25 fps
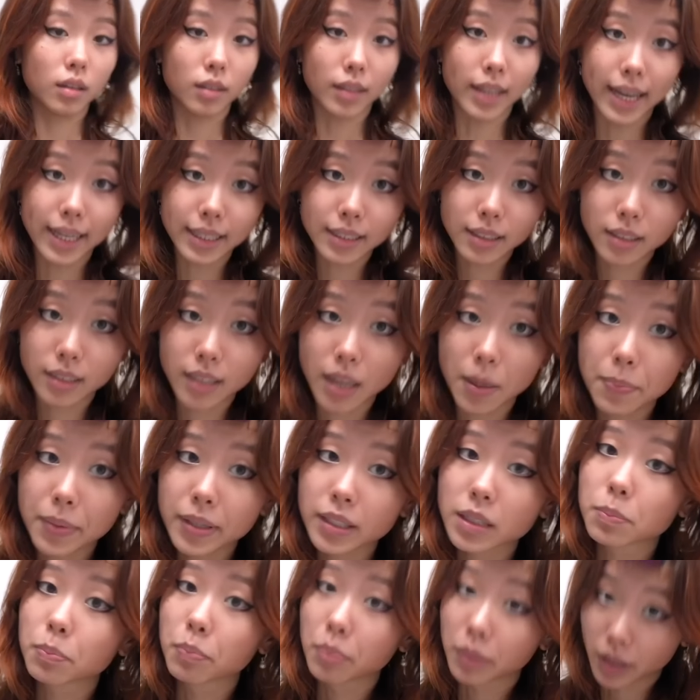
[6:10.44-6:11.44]
Last step
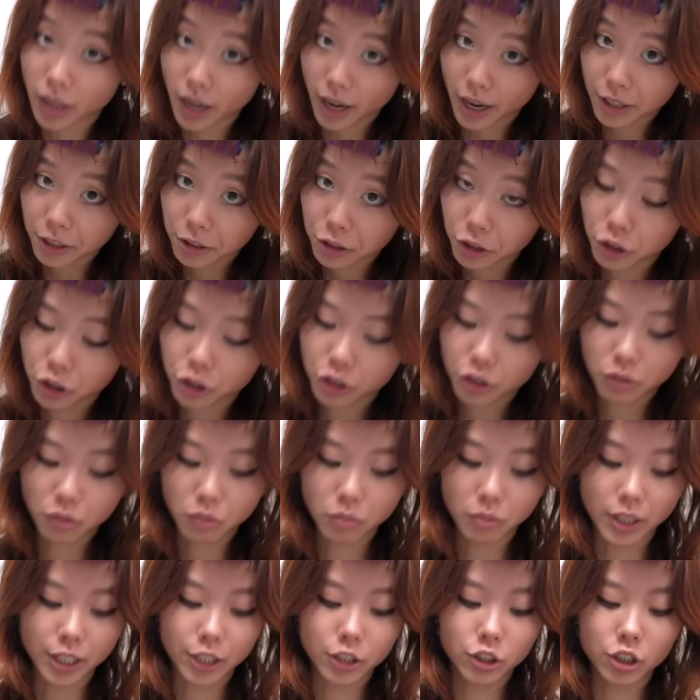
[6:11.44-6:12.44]
is blush,
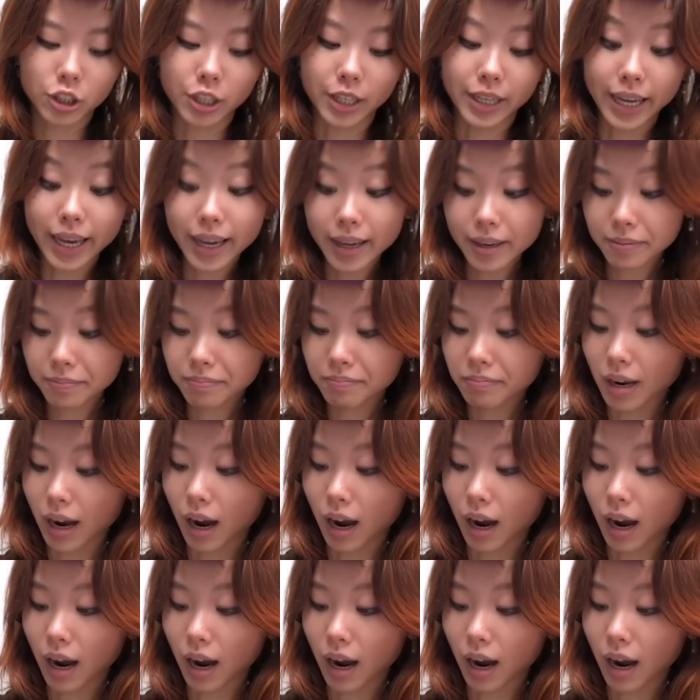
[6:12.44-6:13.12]
which again,